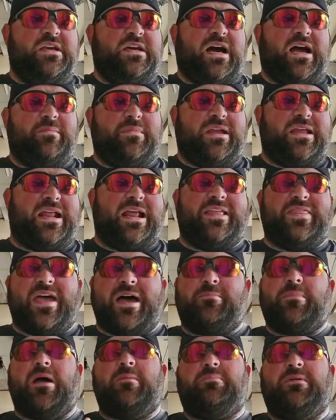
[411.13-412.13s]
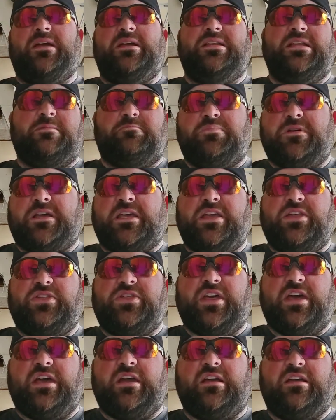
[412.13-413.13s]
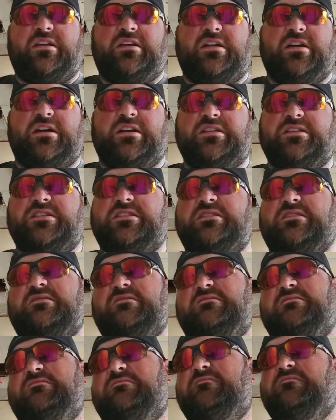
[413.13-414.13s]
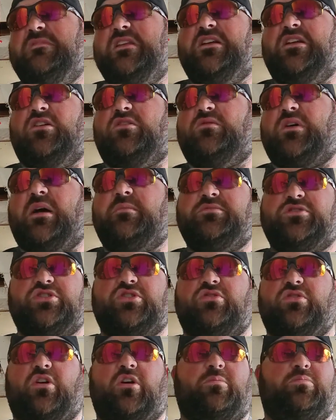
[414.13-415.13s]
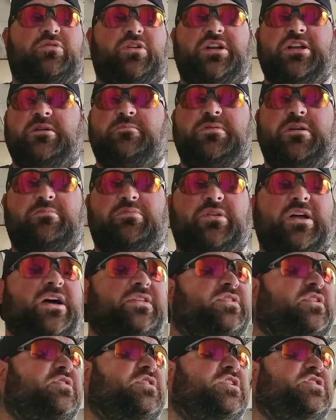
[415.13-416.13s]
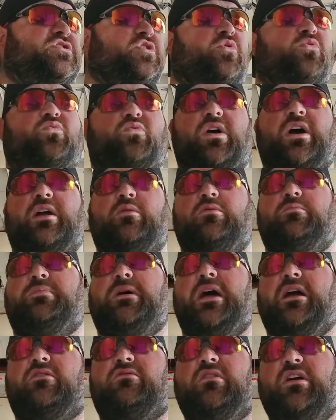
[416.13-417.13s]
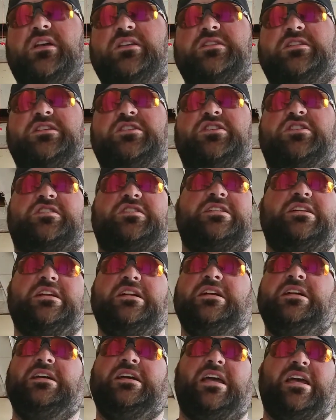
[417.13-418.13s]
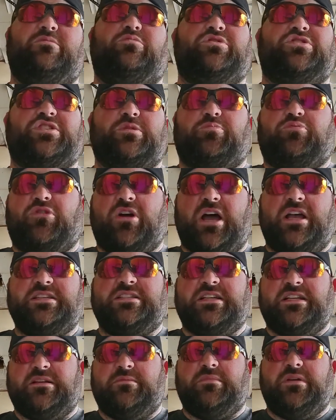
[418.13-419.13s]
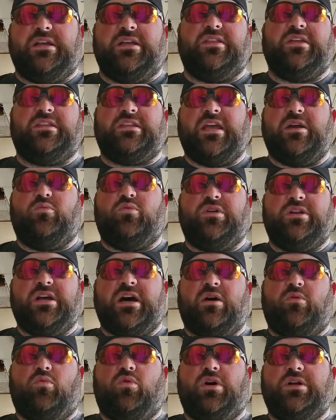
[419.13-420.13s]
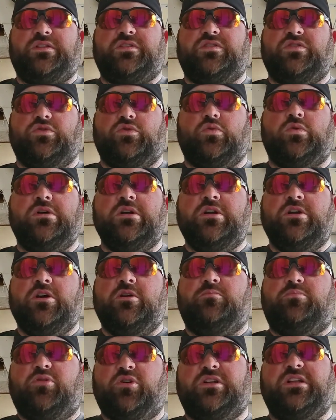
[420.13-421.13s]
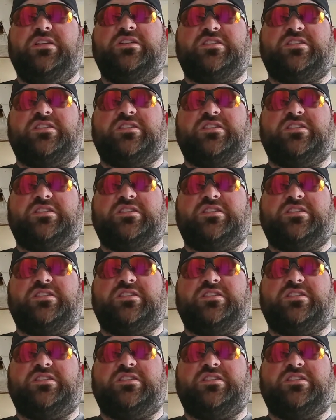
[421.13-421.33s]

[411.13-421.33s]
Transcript: I mean, and that might be a nitpicky thing because, I'm sure there are plenty of people out there that don't ride with backrests. It was surprising to me that they would not want to put